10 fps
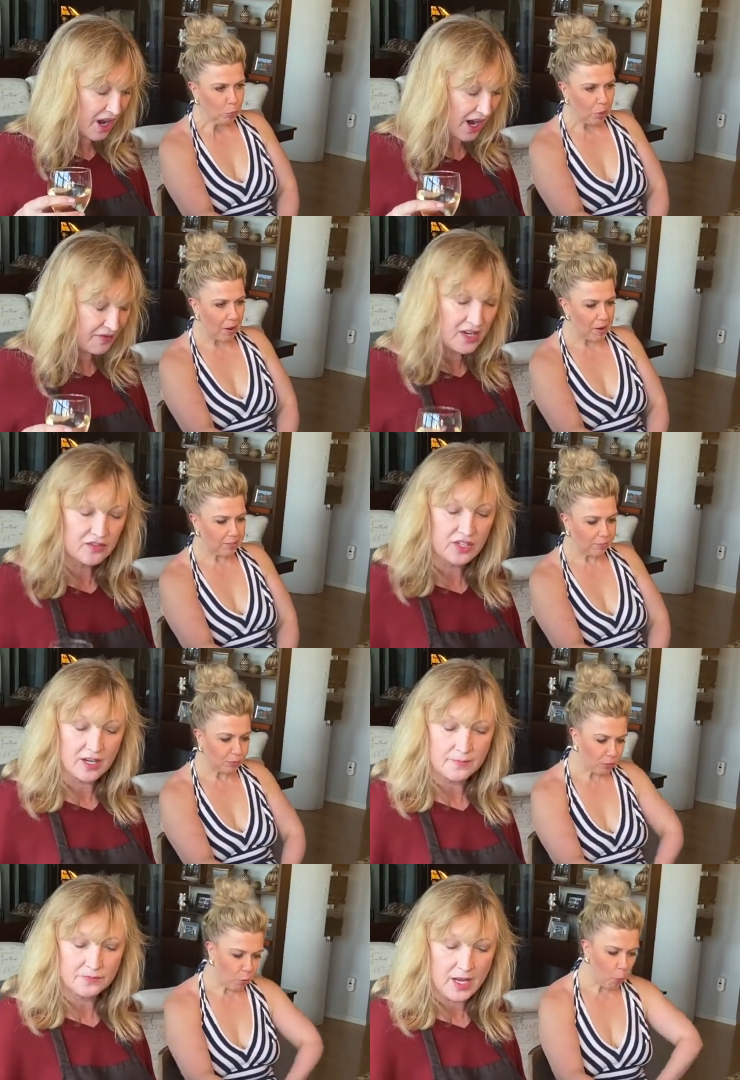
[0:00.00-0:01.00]
Speaker 1: I think
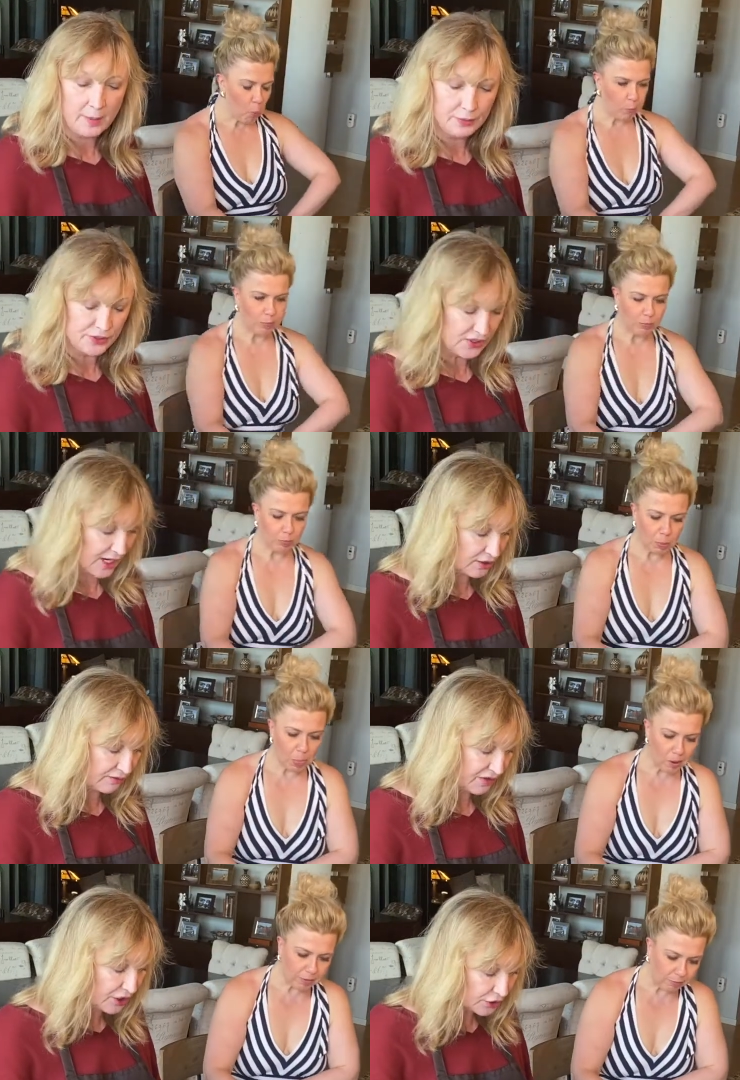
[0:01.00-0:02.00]
the apple cider
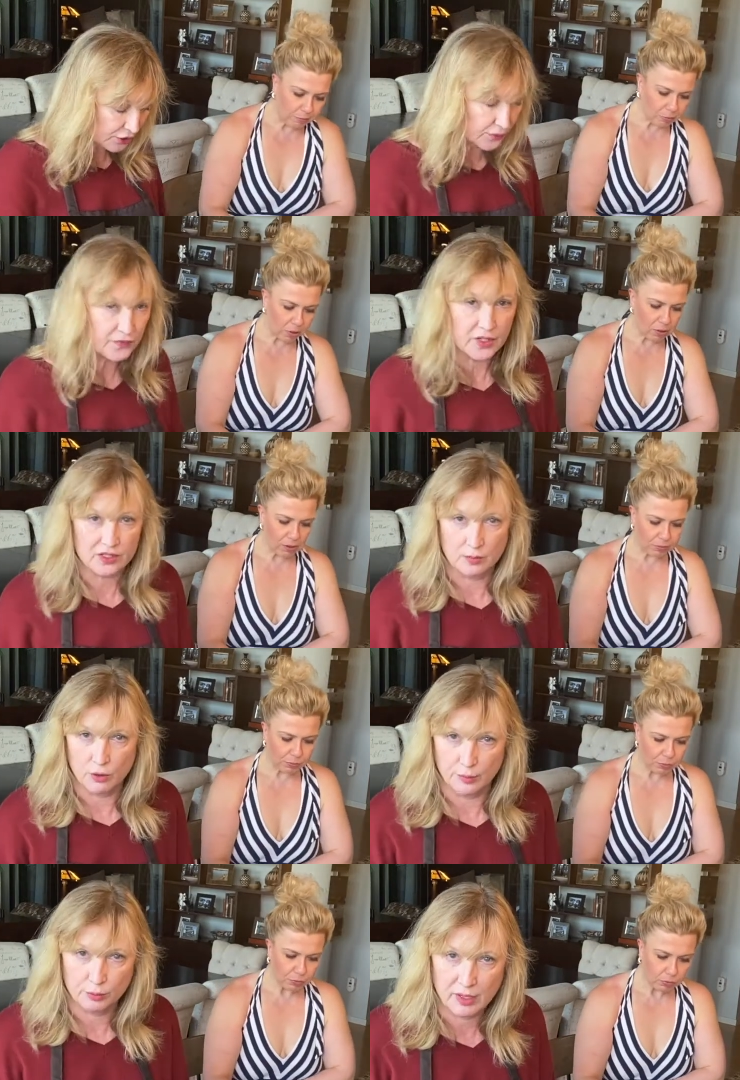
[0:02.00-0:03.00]
vinegar is a
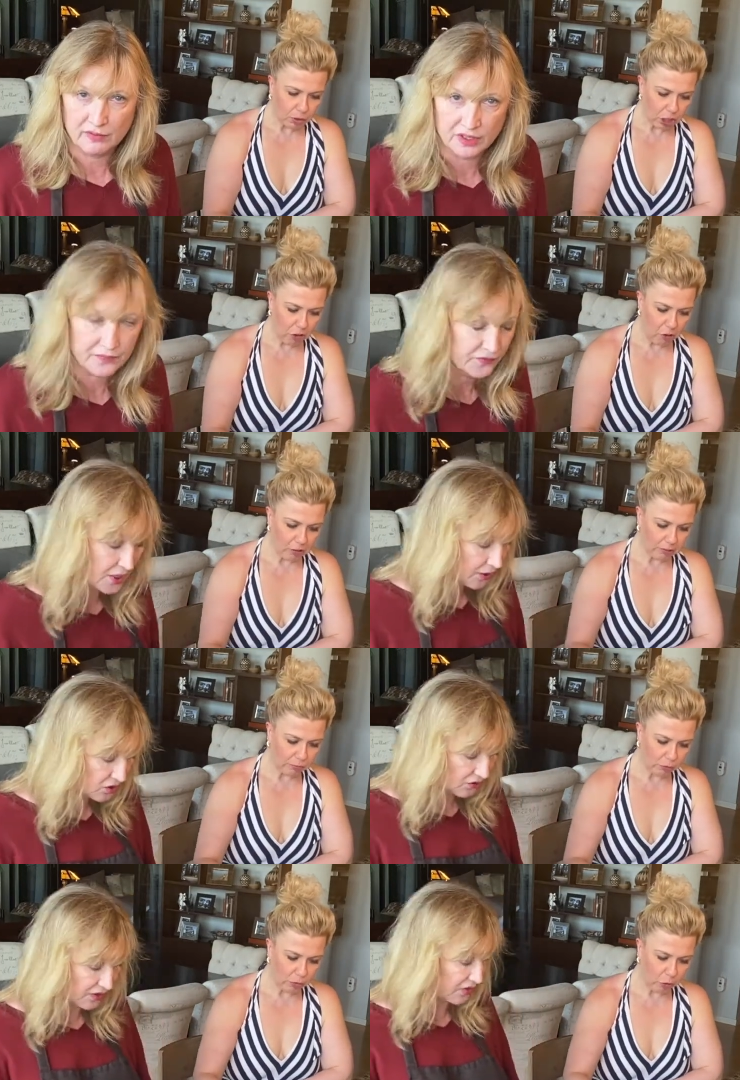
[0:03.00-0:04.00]
more prevalent
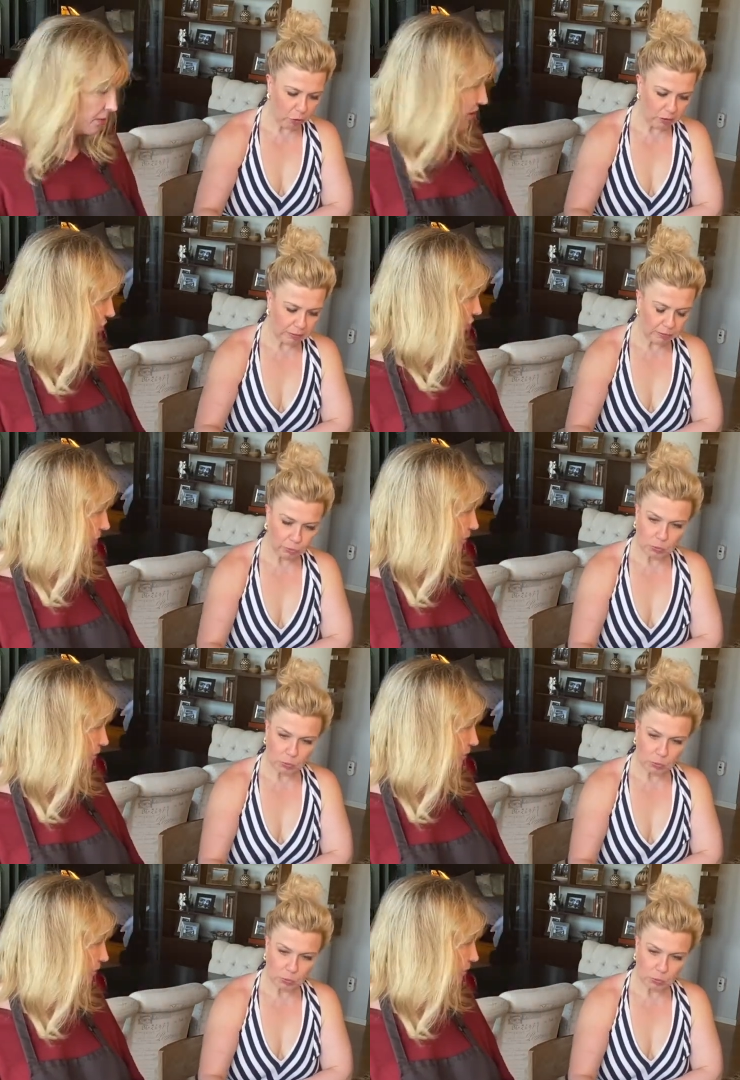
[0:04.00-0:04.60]
taste than the mustard,